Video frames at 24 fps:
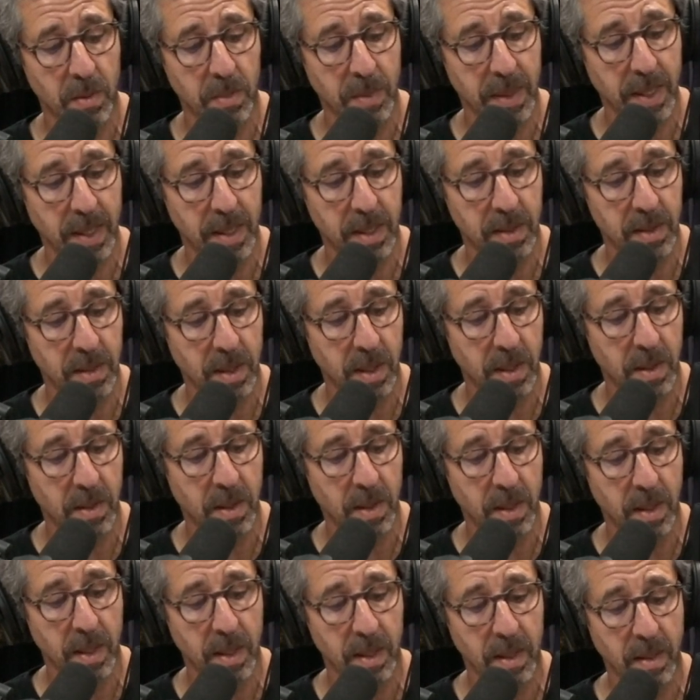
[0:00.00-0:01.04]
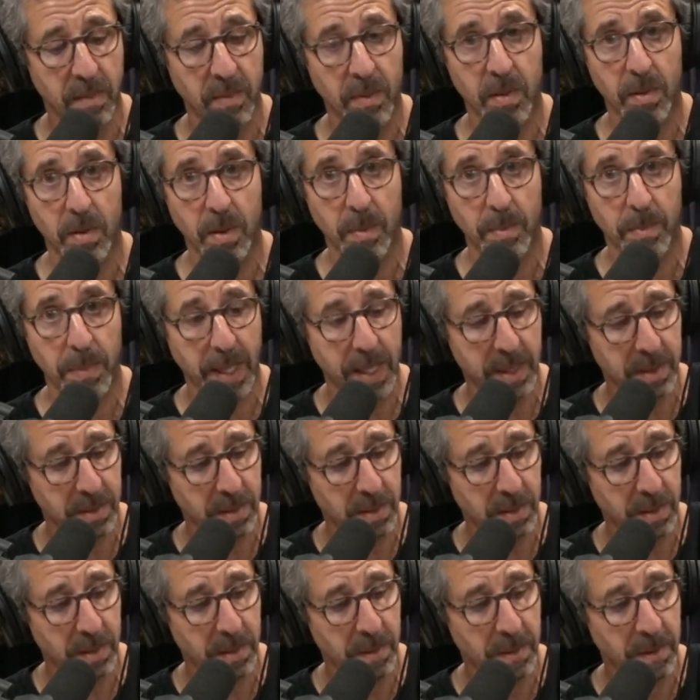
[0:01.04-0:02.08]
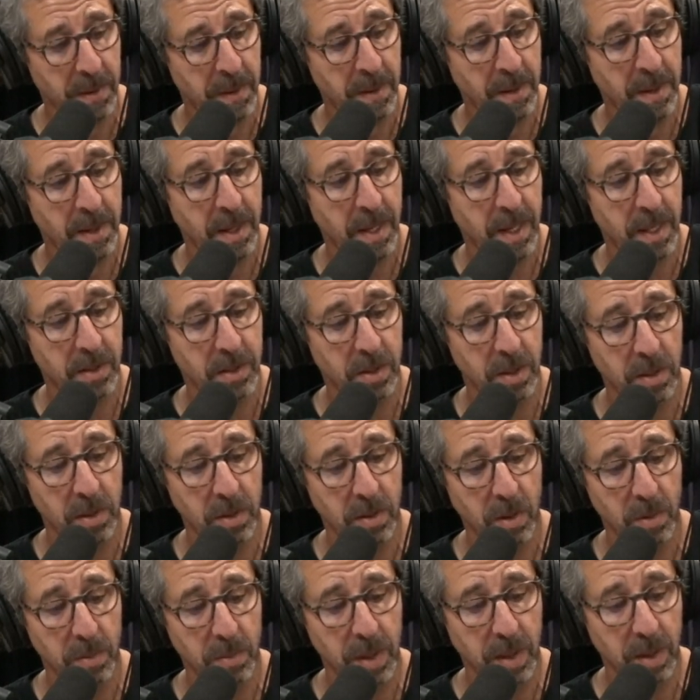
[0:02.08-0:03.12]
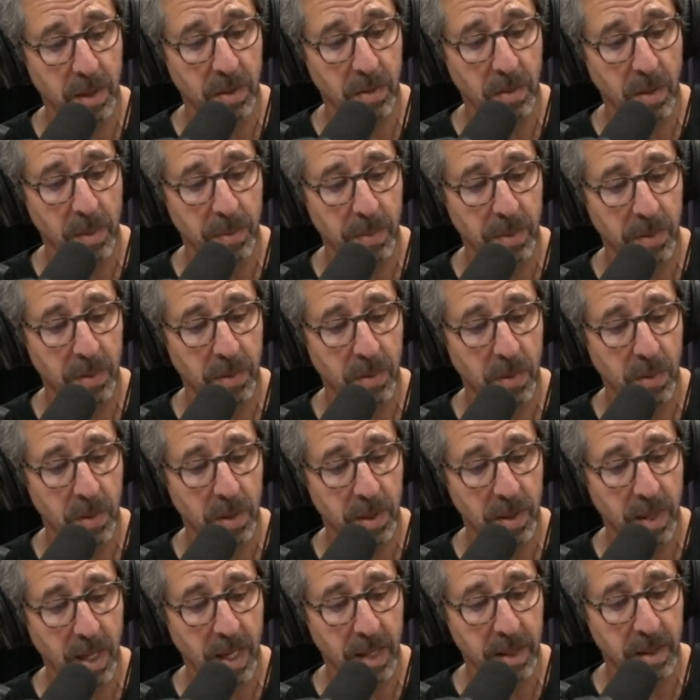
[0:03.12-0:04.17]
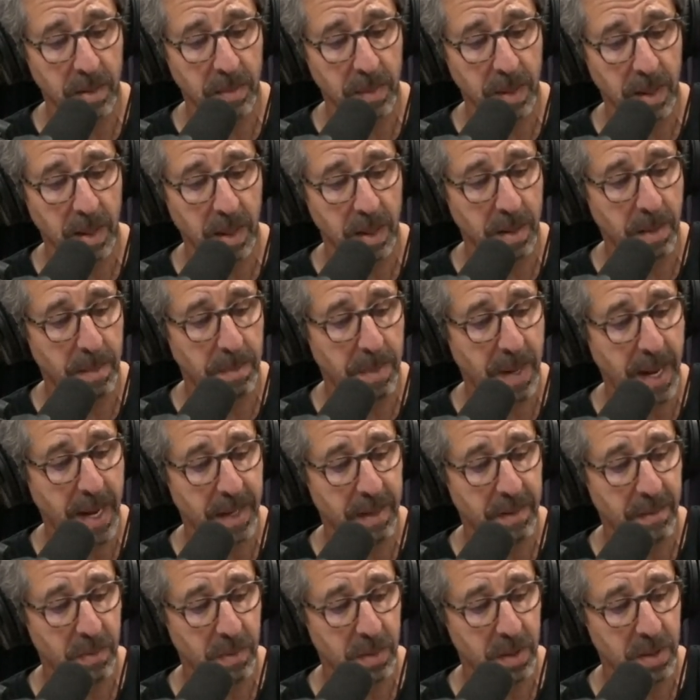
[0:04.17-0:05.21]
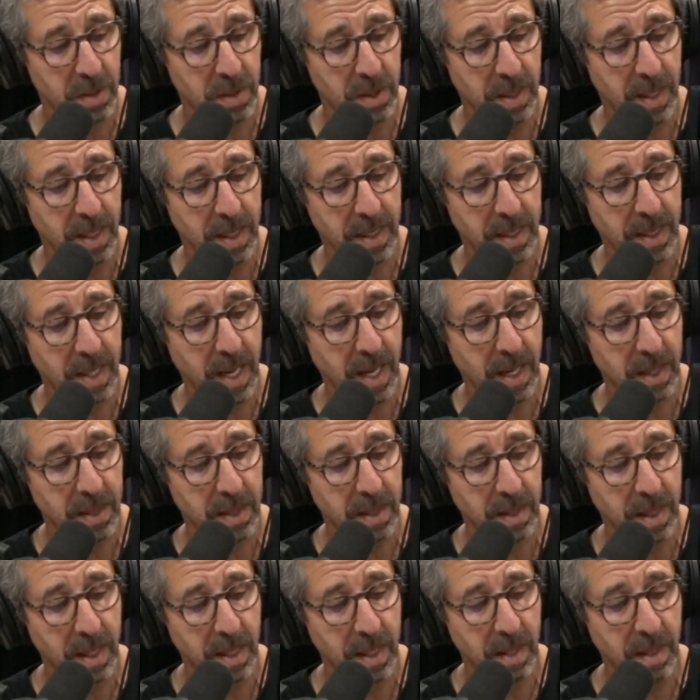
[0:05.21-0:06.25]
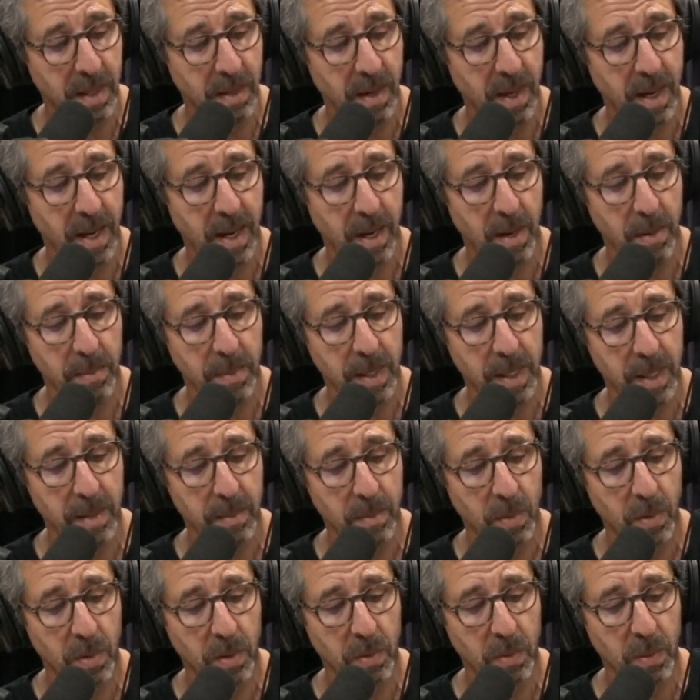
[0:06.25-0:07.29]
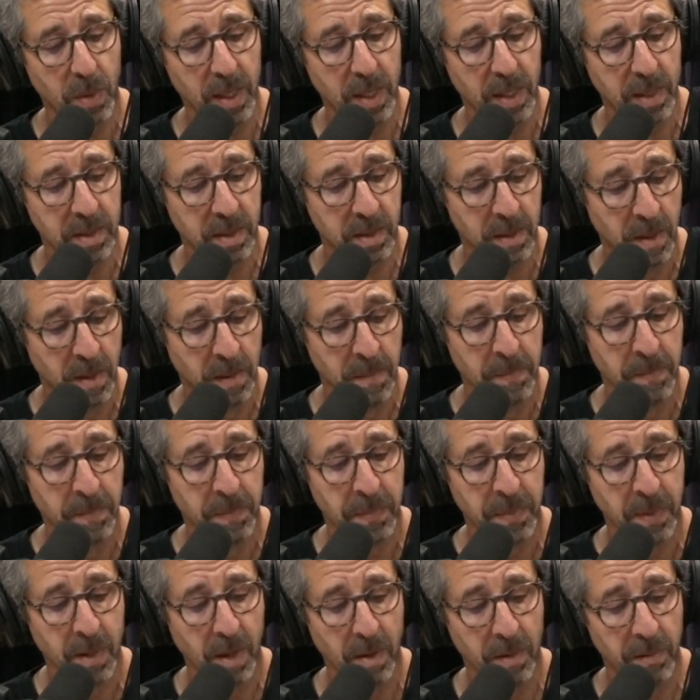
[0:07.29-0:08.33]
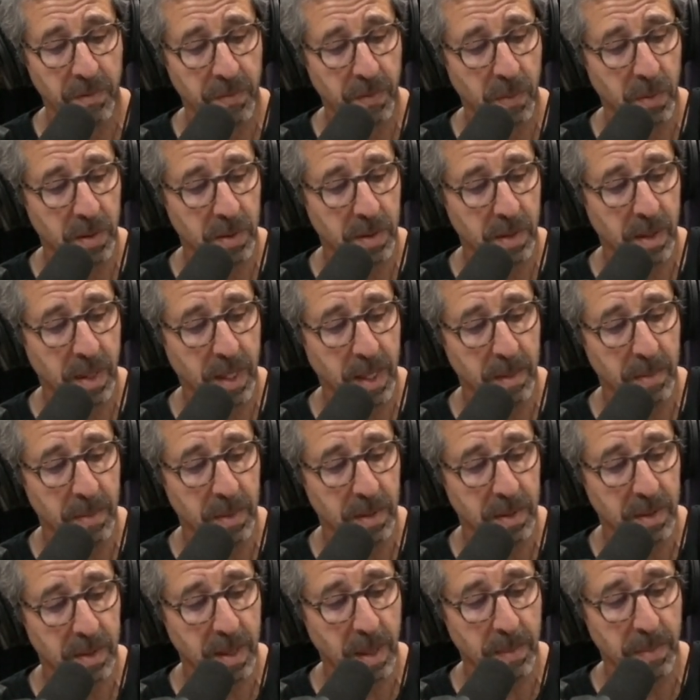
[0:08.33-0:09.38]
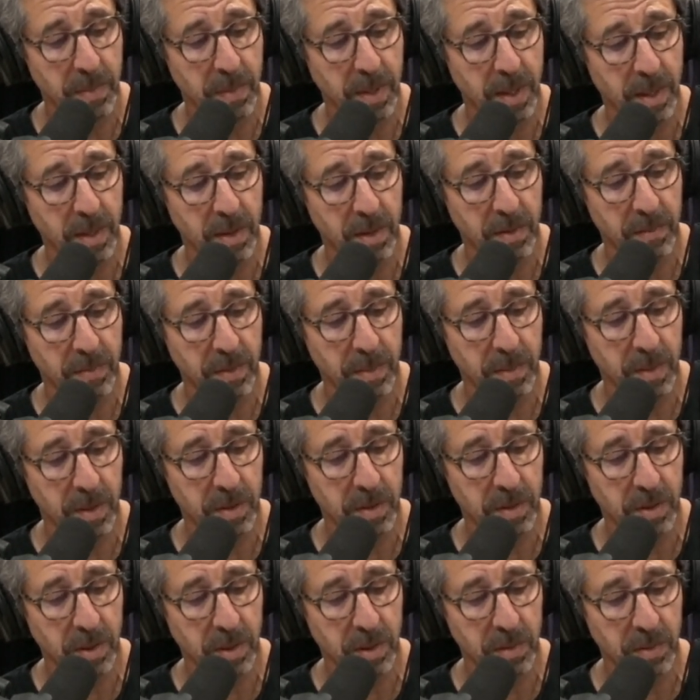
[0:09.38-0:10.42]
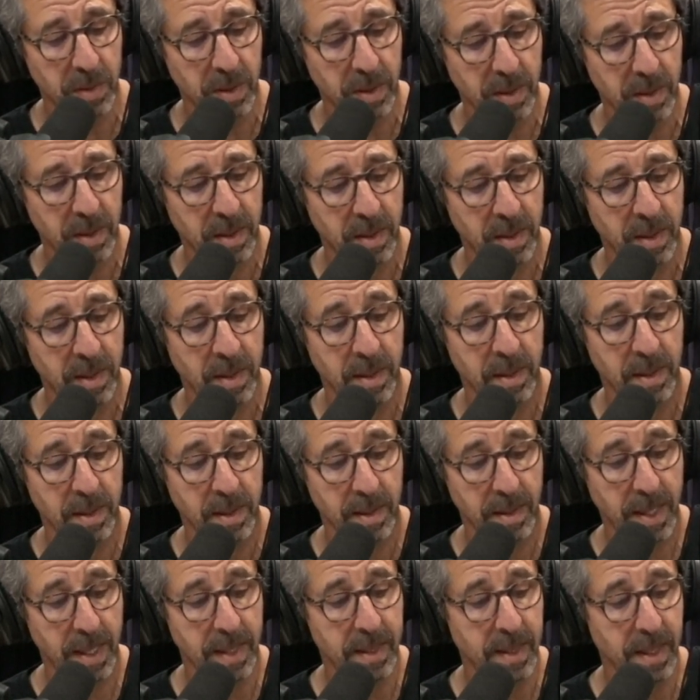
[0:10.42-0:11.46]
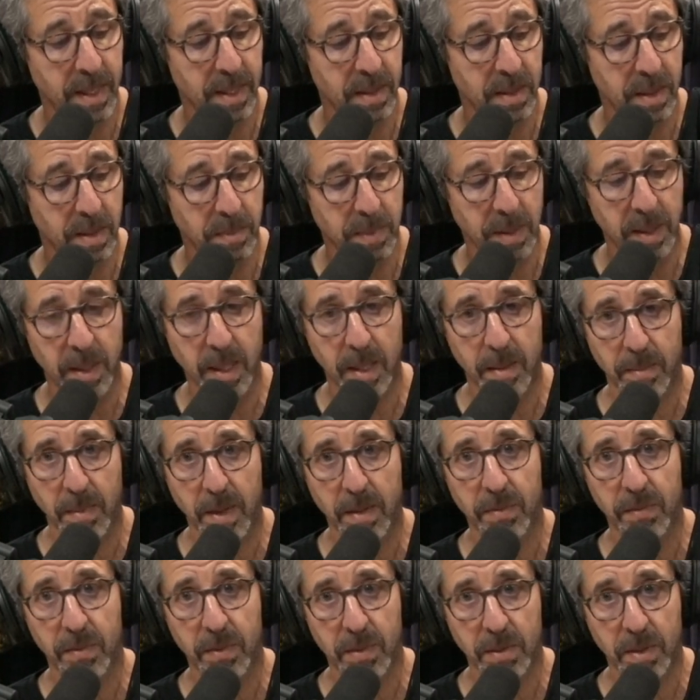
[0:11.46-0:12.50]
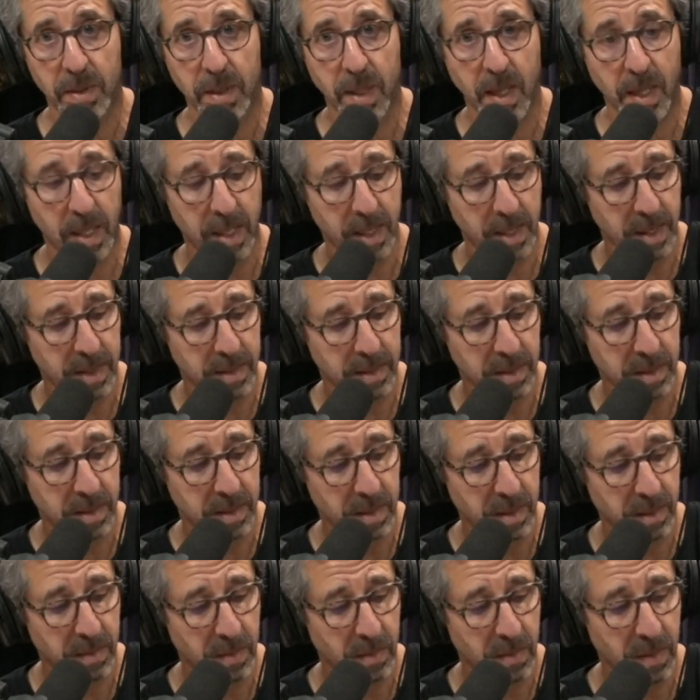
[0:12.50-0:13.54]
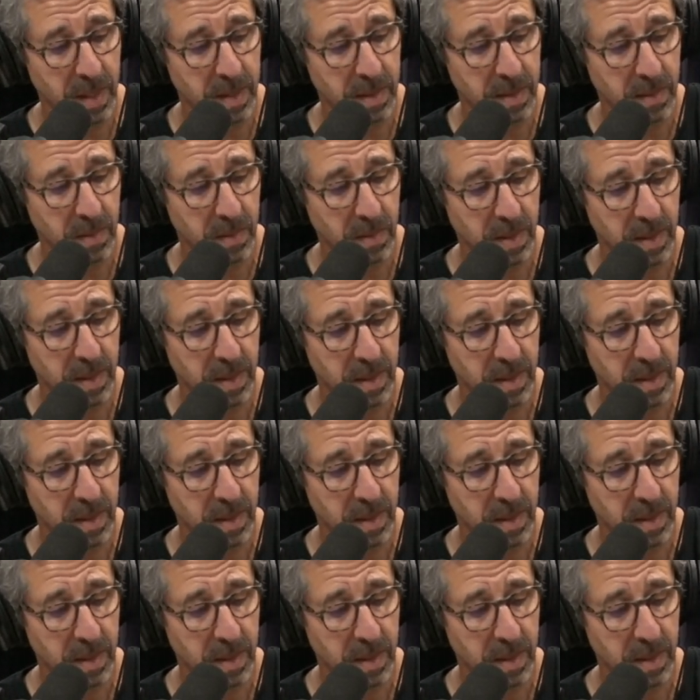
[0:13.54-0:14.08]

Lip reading: that a jail guard had given her a pencil, and she showed me the crumpled court document on the back of which she had calculated how many more weeks of forced labor separated her from her children. That day, she became my first client as a civil rights lawyer.